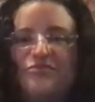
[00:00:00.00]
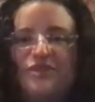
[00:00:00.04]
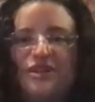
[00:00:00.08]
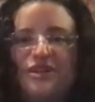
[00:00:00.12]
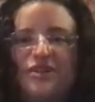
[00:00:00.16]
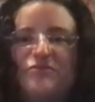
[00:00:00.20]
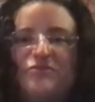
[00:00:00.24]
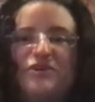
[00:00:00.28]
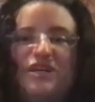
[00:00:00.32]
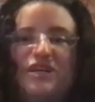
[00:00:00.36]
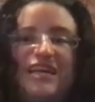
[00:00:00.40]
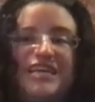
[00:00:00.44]

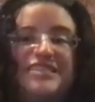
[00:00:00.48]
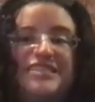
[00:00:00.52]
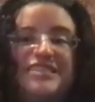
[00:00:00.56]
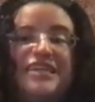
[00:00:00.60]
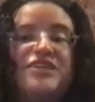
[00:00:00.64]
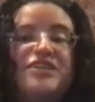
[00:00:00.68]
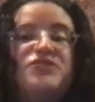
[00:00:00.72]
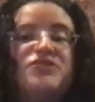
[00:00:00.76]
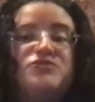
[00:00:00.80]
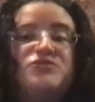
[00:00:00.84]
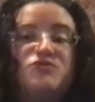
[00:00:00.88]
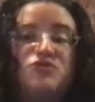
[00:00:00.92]
When I
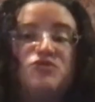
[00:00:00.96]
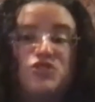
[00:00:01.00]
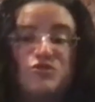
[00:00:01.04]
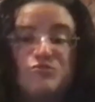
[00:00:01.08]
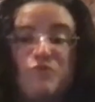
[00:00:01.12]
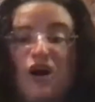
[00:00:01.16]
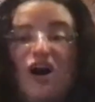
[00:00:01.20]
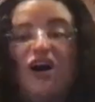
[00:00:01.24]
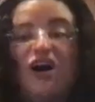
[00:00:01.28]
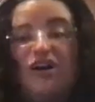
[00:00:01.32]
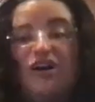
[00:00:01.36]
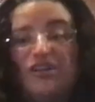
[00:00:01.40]
say
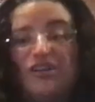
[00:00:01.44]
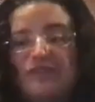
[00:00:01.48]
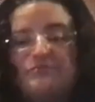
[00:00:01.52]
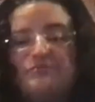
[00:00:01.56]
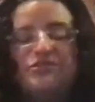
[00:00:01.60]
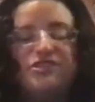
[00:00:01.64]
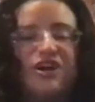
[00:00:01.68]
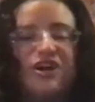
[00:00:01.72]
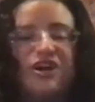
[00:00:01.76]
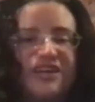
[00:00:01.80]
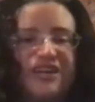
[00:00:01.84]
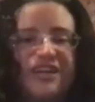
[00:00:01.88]
small, I'm
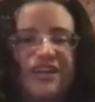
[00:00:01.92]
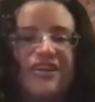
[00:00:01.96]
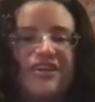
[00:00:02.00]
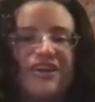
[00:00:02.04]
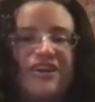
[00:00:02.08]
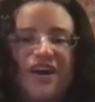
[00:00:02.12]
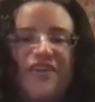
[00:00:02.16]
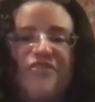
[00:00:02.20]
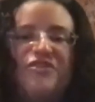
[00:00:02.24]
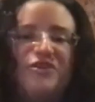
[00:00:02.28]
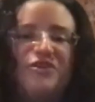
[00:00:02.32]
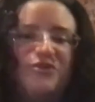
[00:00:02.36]
talking
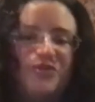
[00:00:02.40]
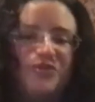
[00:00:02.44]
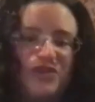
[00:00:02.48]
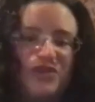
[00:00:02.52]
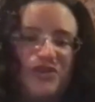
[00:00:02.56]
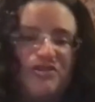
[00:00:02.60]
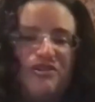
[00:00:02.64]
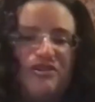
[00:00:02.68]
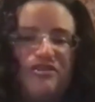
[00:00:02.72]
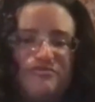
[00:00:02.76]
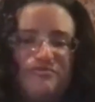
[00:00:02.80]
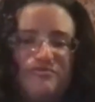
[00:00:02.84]
on the
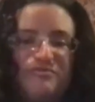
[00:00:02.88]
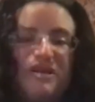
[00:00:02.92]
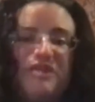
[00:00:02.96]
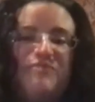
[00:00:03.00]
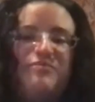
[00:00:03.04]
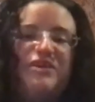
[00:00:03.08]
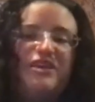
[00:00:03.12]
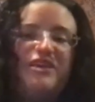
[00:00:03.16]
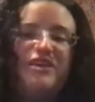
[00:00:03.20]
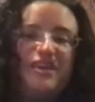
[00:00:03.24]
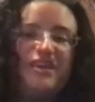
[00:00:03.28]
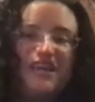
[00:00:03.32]
order of
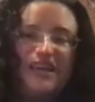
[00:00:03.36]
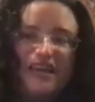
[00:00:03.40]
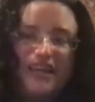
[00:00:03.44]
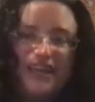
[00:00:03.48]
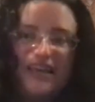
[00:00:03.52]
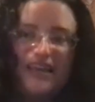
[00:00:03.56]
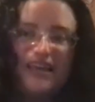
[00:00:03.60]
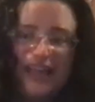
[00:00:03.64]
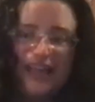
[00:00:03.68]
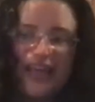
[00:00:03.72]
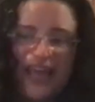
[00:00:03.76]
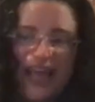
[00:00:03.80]
maybe
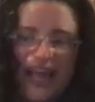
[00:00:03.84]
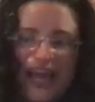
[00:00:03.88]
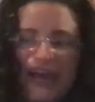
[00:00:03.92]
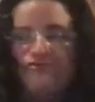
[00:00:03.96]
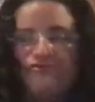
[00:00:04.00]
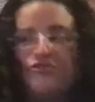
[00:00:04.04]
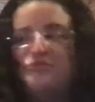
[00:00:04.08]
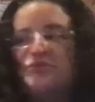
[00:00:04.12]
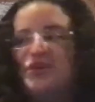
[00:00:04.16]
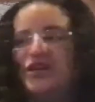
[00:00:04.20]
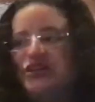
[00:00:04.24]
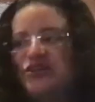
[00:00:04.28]
half
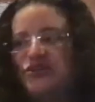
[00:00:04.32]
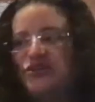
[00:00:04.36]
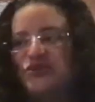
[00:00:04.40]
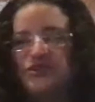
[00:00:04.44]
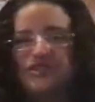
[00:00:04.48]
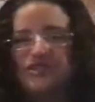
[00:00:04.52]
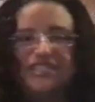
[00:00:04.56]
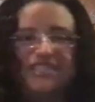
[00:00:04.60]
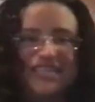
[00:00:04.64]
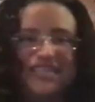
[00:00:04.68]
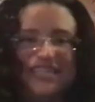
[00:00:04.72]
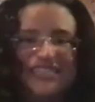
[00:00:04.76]
a meter
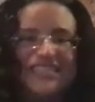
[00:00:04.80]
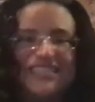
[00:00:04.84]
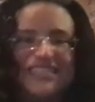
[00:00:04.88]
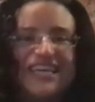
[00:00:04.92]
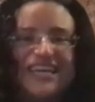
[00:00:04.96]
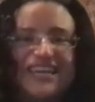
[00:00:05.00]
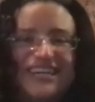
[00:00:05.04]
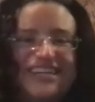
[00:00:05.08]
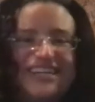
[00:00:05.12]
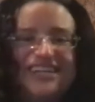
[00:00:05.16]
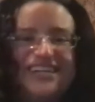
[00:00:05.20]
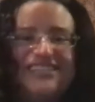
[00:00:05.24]
disk
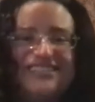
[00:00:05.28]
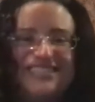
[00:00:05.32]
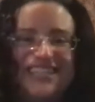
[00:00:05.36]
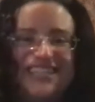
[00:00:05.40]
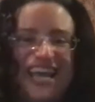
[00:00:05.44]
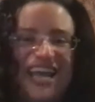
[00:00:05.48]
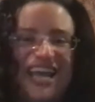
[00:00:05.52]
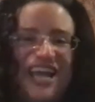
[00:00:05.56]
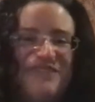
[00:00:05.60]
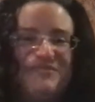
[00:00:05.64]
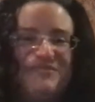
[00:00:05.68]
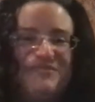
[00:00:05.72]

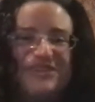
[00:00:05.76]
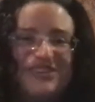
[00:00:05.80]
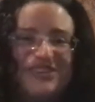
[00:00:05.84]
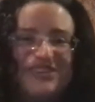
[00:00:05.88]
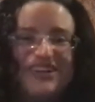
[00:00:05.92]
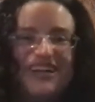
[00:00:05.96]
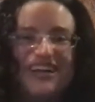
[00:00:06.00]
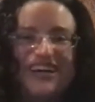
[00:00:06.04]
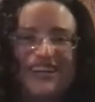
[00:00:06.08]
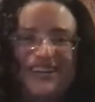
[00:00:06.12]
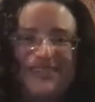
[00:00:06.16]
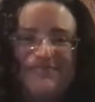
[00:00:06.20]
diameter
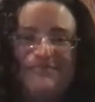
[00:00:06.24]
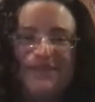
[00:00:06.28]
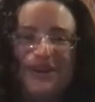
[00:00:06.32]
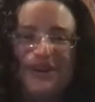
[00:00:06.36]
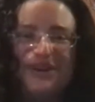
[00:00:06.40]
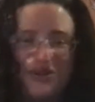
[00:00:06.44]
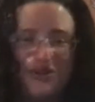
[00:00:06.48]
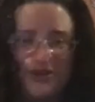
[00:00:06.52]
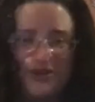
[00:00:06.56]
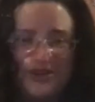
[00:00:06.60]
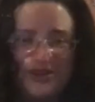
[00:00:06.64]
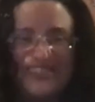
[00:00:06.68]

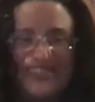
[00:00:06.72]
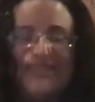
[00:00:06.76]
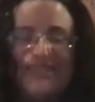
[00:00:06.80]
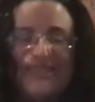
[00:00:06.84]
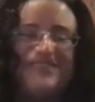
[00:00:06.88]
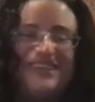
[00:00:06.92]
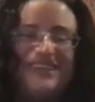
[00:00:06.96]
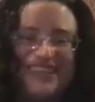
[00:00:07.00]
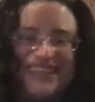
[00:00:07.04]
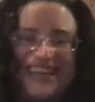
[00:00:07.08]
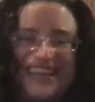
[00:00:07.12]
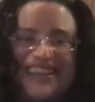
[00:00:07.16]
mirror or
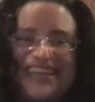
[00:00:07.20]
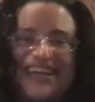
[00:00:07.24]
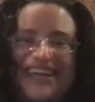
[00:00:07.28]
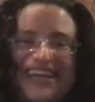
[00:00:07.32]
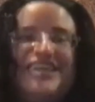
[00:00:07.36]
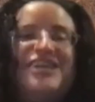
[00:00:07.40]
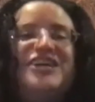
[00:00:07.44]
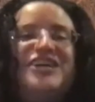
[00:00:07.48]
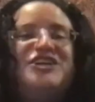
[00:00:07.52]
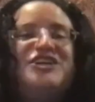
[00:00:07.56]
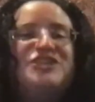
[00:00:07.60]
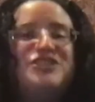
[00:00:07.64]
something like that.
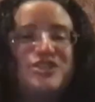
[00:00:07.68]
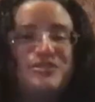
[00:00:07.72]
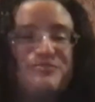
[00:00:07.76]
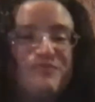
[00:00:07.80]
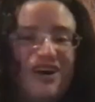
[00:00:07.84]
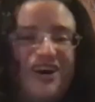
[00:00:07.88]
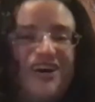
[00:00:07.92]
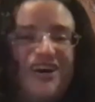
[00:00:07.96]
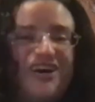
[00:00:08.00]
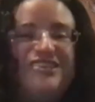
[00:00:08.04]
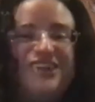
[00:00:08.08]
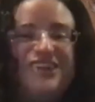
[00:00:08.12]

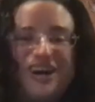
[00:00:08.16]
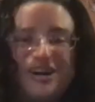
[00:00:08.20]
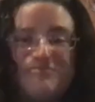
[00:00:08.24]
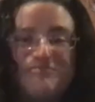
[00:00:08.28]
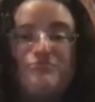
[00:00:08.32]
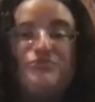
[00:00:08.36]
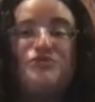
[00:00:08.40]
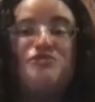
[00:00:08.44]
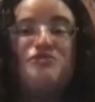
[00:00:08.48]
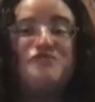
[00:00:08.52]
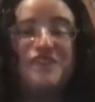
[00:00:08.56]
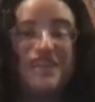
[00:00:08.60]
Small on
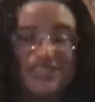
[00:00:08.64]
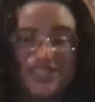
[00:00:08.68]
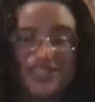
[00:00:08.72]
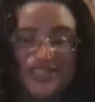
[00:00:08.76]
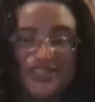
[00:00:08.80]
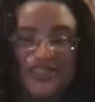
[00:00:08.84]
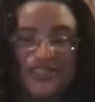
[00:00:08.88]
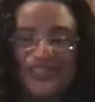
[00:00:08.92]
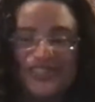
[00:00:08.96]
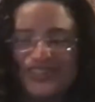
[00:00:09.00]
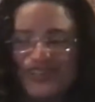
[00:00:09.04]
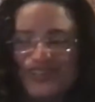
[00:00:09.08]

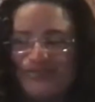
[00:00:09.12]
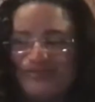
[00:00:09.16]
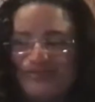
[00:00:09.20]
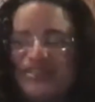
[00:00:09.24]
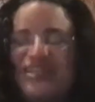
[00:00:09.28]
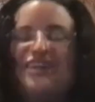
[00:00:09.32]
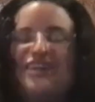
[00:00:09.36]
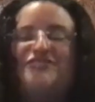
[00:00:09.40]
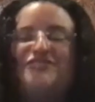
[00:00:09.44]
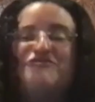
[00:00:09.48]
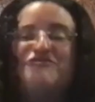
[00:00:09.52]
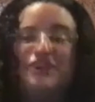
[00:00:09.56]
professional terms,
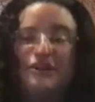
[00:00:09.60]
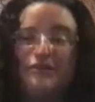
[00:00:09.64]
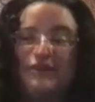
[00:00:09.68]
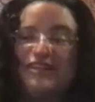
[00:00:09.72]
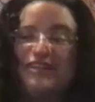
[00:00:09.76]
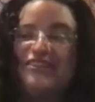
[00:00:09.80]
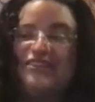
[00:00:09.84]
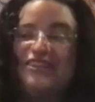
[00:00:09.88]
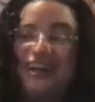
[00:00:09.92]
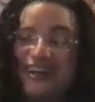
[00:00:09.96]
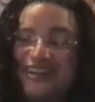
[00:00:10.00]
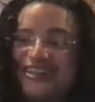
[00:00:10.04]
very
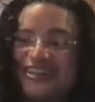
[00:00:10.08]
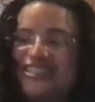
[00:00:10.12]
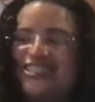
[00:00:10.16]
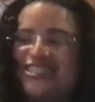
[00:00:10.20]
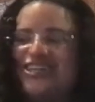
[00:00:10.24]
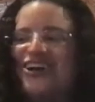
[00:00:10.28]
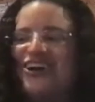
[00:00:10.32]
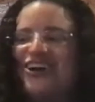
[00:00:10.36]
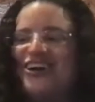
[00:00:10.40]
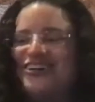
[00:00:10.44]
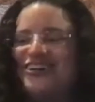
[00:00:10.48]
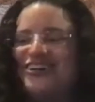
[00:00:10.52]
large
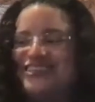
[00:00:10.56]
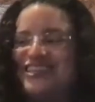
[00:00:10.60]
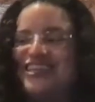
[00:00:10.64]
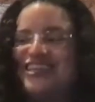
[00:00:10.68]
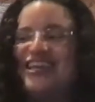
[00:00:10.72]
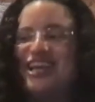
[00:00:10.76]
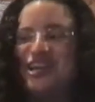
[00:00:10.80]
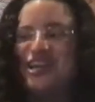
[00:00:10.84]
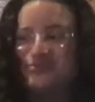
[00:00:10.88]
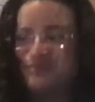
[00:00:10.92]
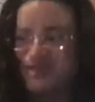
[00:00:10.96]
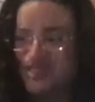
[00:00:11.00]
on
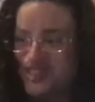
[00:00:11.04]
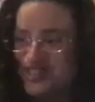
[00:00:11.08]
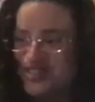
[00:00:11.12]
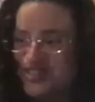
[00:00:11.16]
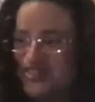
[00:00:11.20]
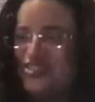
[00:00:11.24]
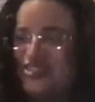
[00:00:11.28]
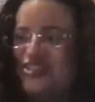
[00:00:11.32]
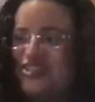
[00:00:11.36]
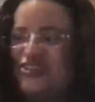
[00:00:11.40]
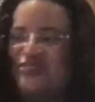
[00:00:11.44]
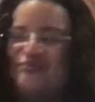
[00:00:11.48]
the amateur
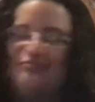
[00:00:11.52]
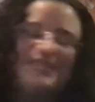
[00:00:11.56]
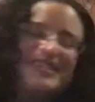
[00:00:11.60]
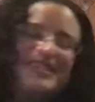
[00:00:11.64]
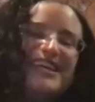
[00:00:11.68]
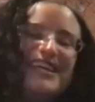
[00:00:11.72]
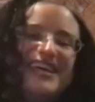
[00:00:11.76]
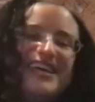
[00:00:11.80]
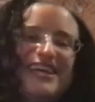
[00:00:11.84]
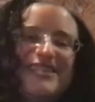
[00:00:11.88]
terms.